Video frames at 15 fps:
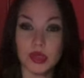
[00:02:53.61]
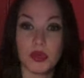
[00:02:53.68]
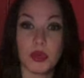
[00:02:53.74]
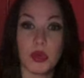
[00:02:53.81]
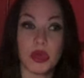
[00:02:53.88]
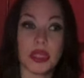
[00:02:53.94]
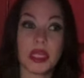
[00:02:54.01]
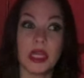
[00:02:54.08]
You're
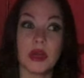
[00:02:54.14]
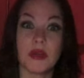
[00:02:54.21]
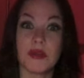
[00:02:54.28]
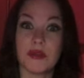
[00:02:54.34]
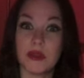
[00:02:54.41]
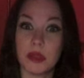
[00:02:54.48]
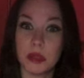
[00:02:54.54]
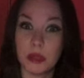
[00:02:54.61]
more
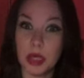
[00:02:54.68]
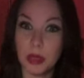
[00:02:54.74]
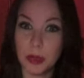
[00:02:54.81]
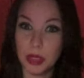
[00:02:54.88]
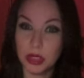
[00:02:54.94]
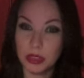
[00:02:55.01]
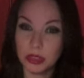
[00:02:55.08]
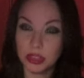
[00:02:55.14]
careful
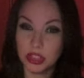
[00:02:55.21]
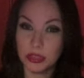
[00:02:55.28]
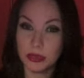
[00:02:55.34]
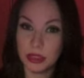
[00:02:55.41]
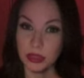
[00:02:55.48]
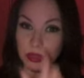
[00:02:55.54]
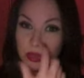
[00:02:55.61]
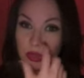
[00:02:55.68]
about
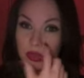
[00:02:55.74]
partnerships and who